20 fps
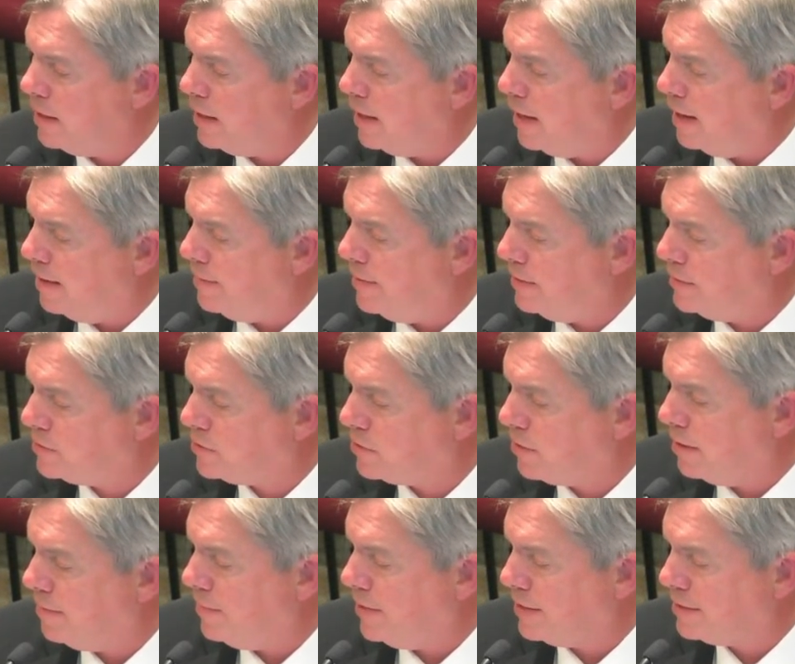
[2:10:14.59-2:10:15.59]
And
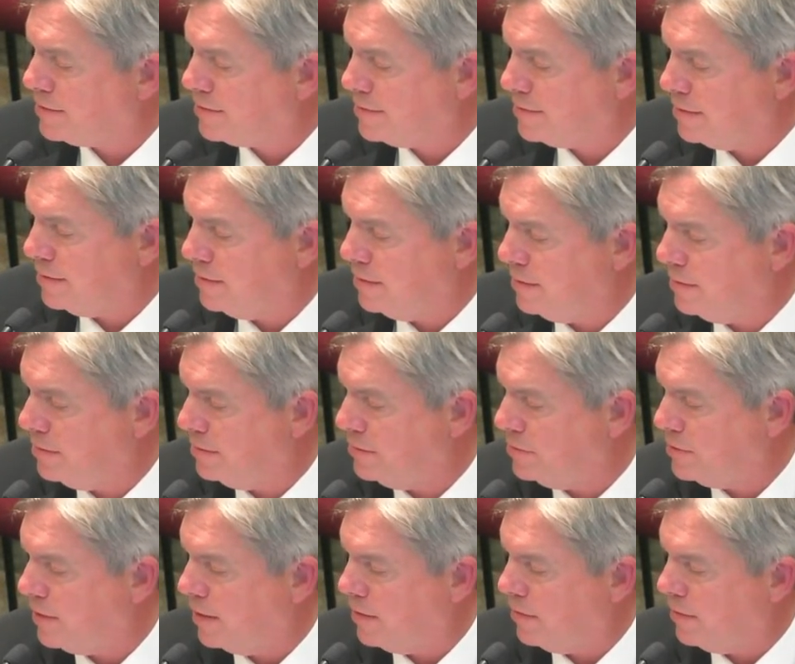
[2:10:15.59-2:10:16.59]
Starbucks
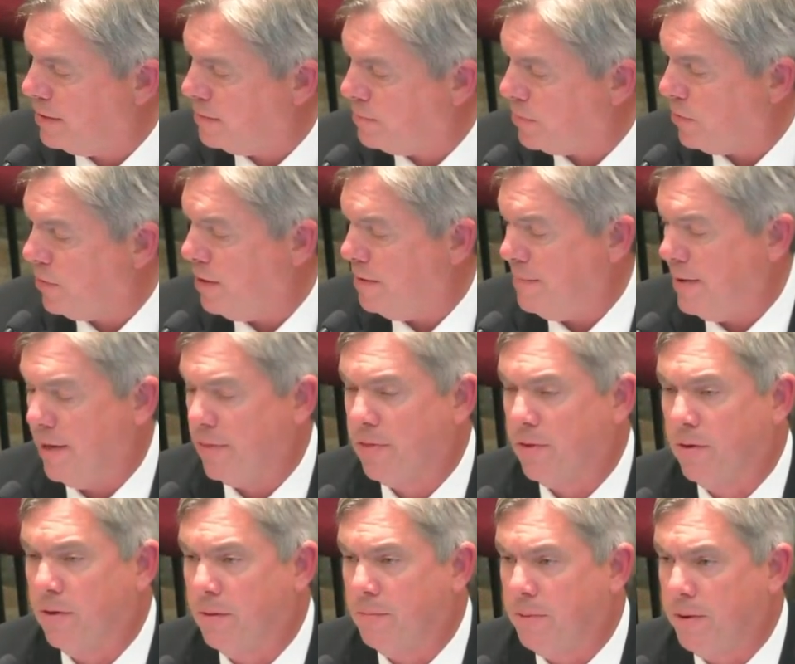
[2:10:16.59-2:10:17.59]
generally employ about
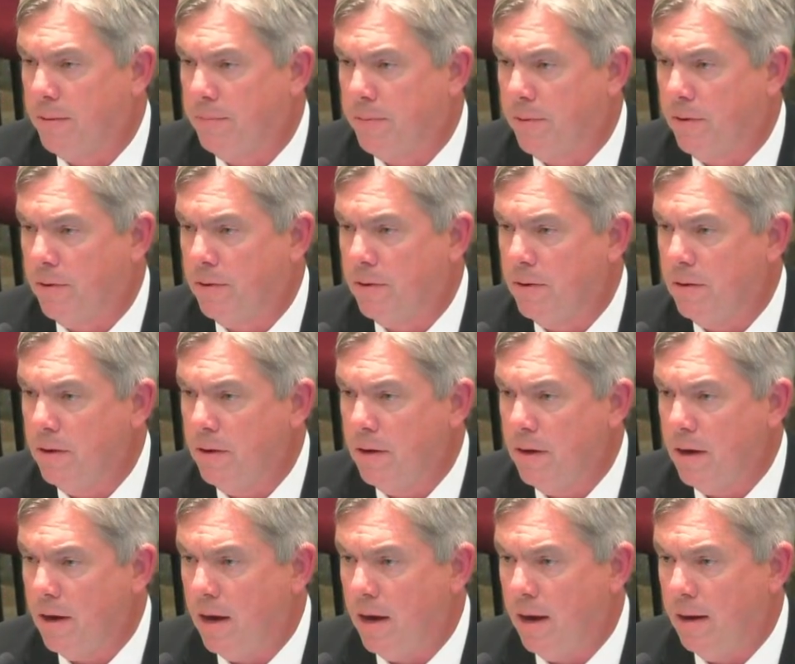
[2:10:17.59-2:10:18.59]
30 people
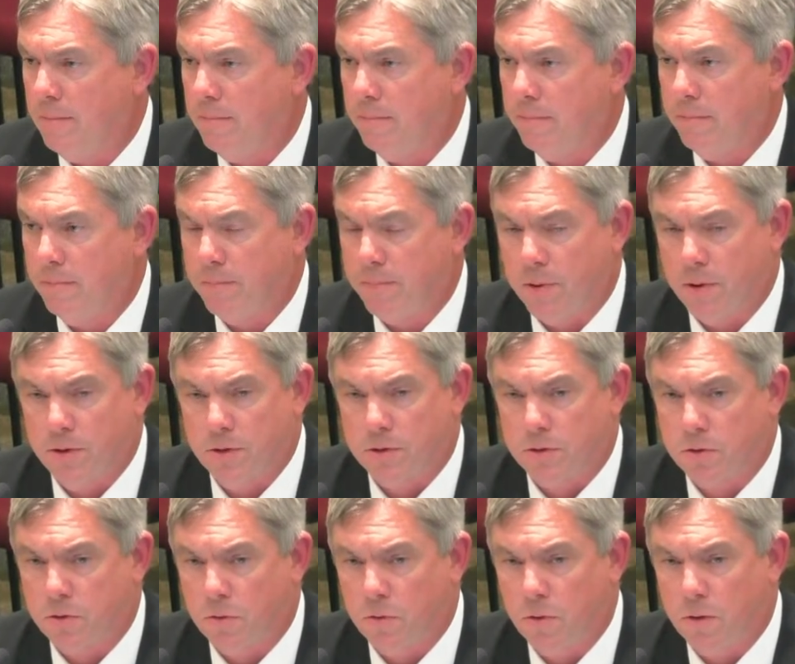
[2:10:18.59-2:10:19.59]
per
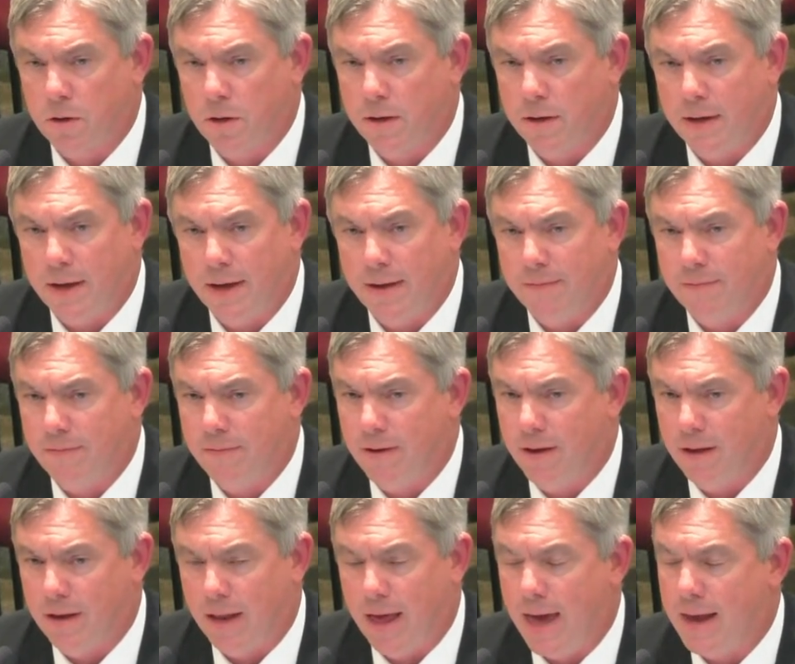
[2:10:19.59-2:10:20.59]
store and have
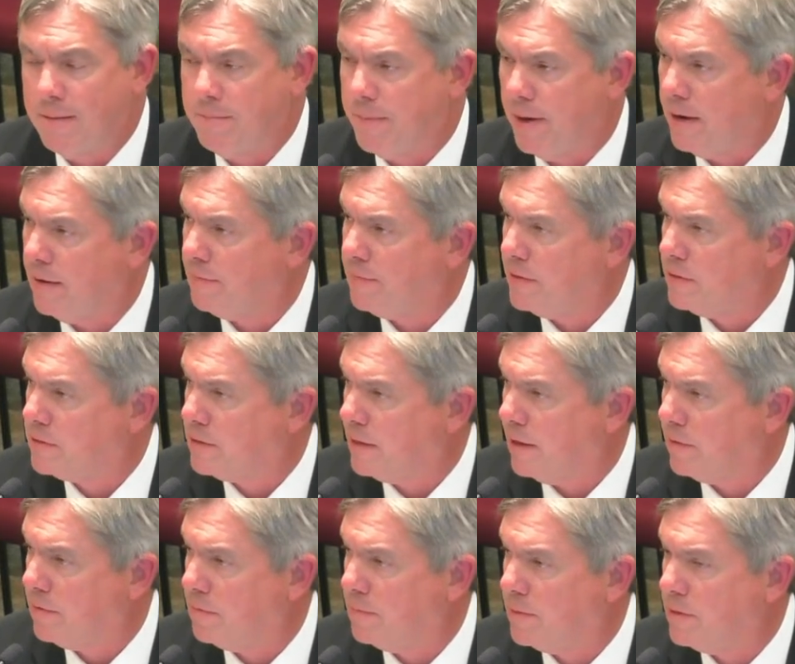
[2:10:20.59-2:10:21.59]
a lot of benefits that
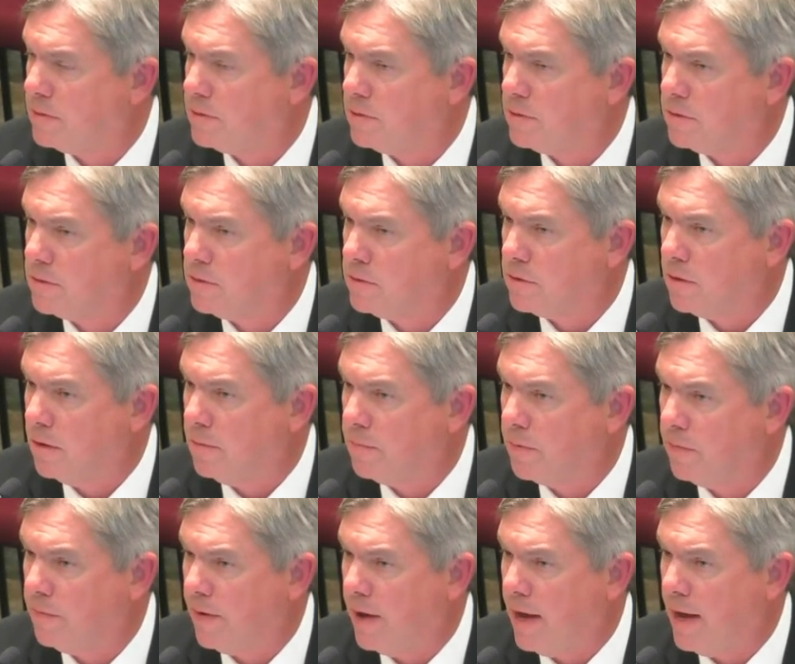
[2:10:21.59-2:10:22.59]
other businesses don't
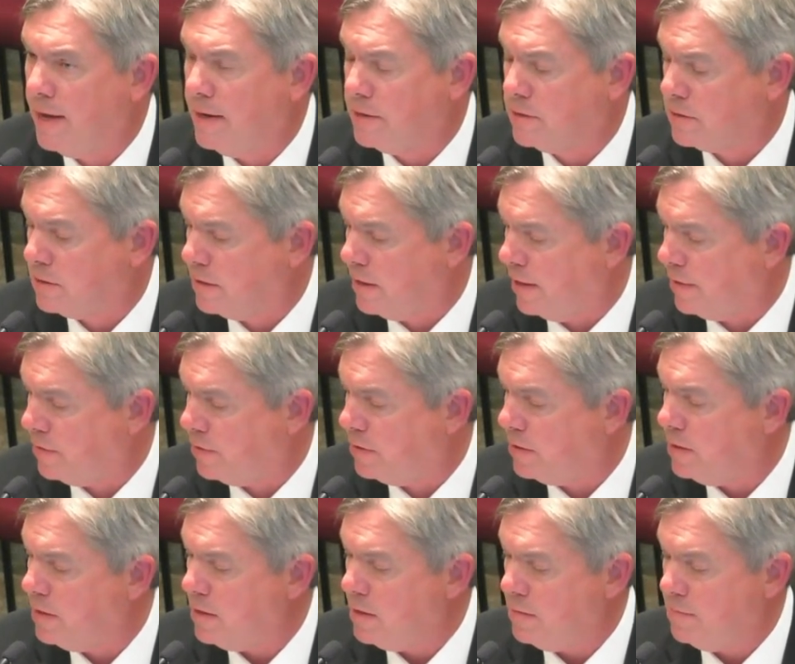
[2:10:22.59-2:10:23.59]
provide. It's
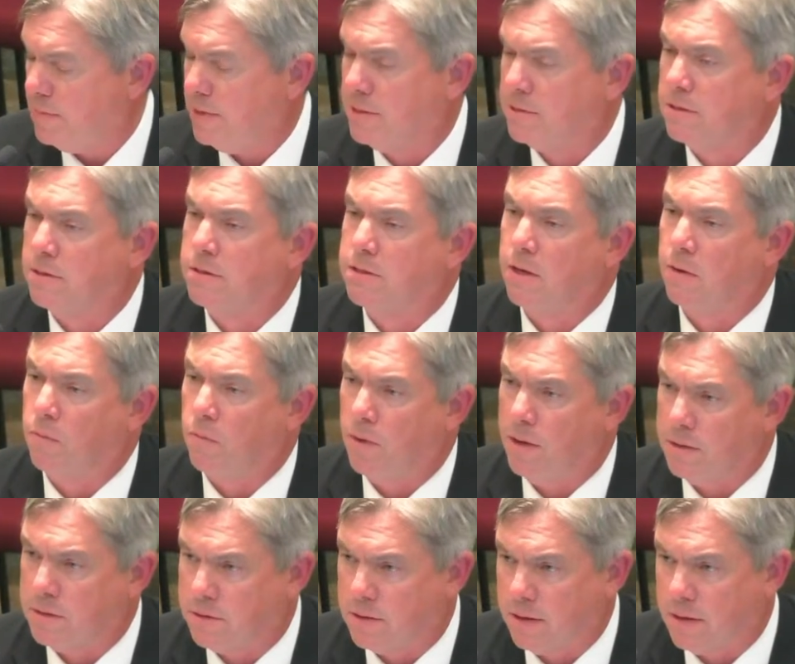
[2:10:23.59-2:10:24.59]
another business that
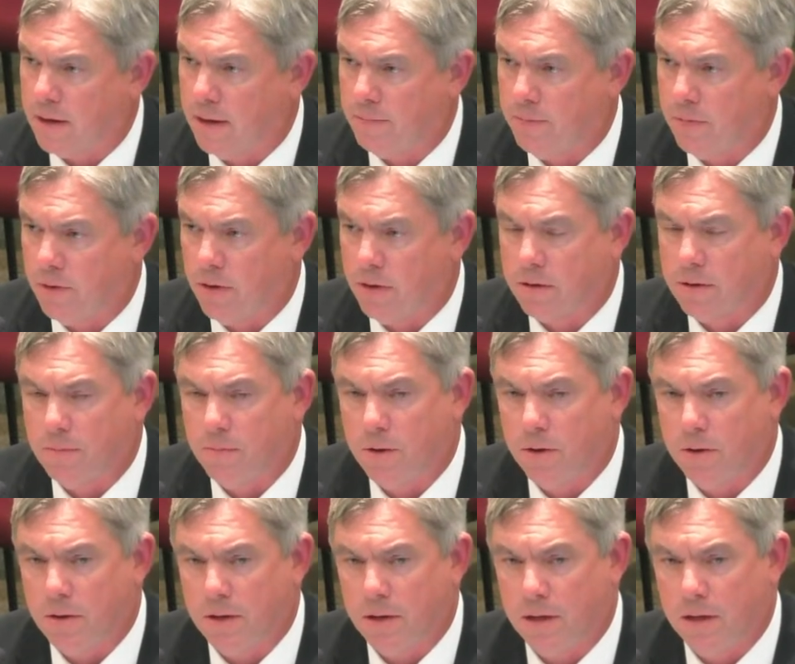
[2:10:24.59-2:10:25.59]
wants to come to our
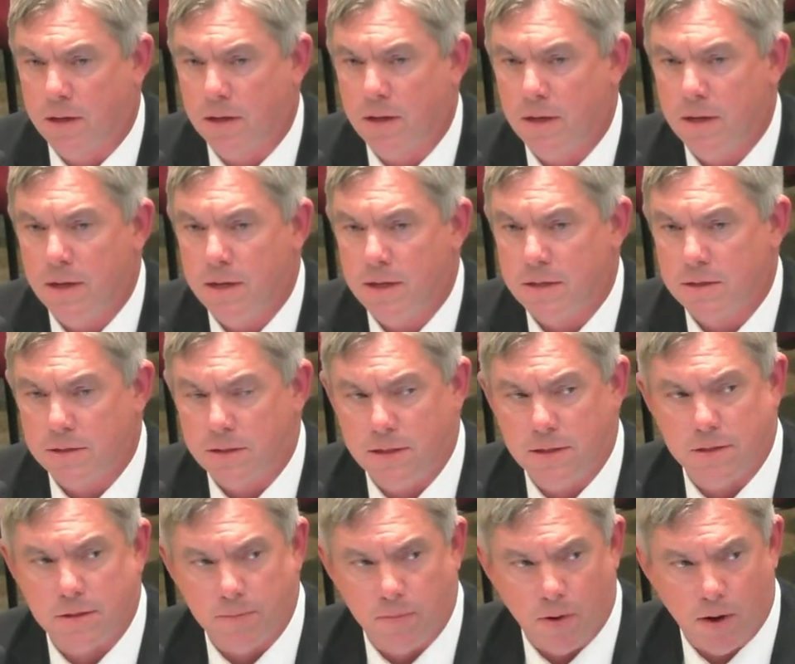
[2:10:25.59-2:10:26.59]
community,
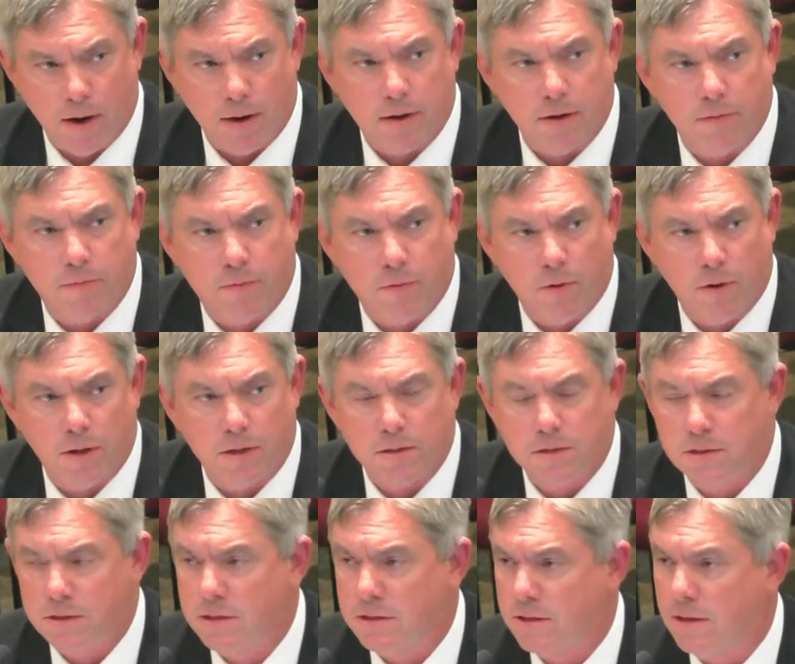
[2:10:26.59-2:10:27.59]
sees a market for it,
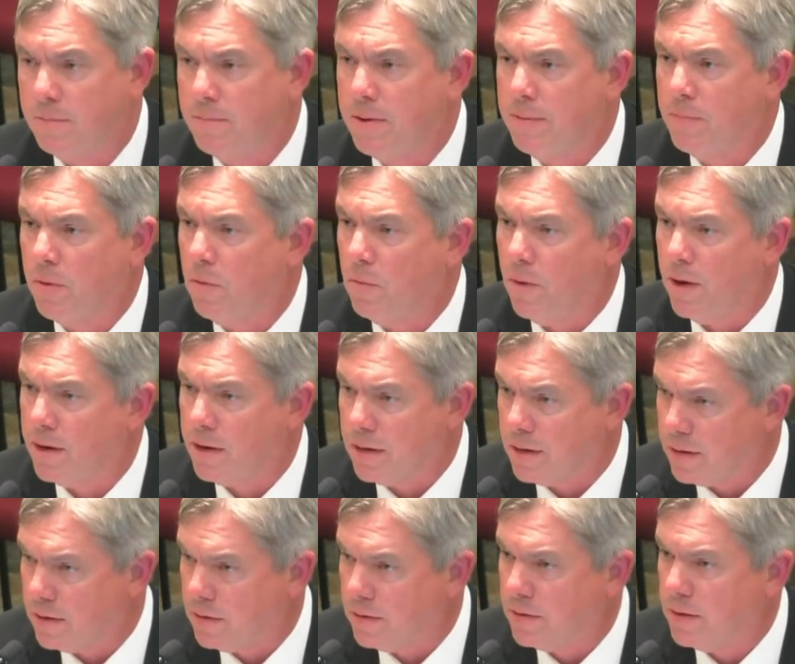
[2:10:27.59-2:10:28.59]
sees that people want it
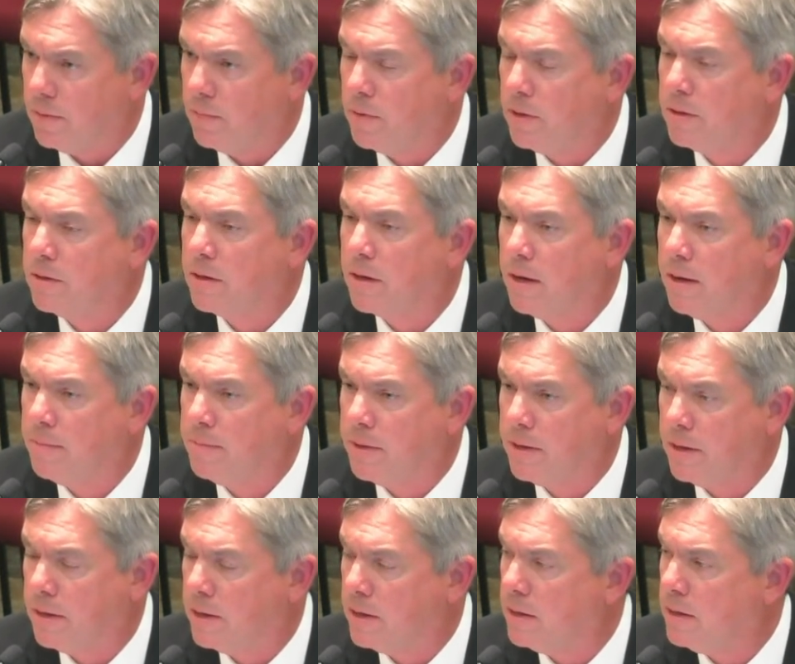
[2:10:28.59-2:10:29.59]
here or they wouldn't come
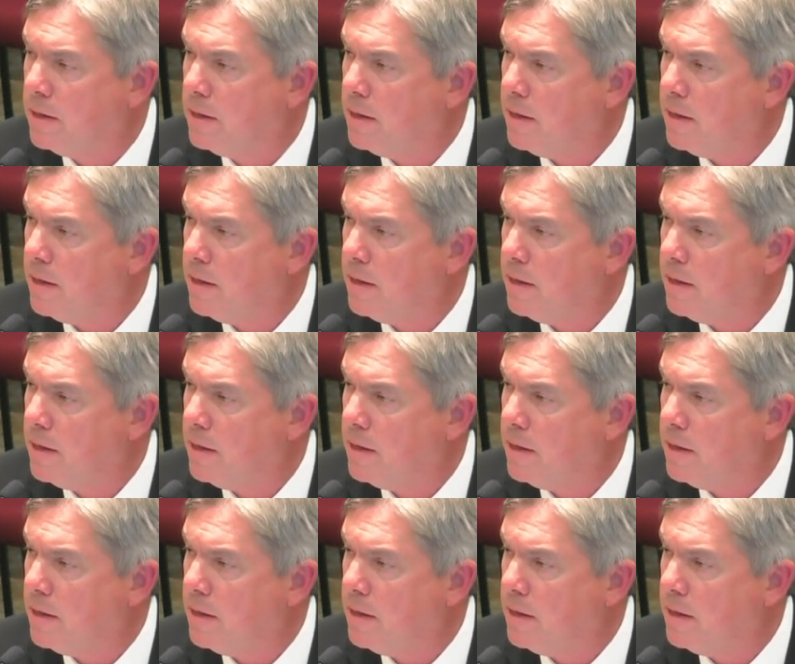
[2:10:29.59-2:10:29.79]
here,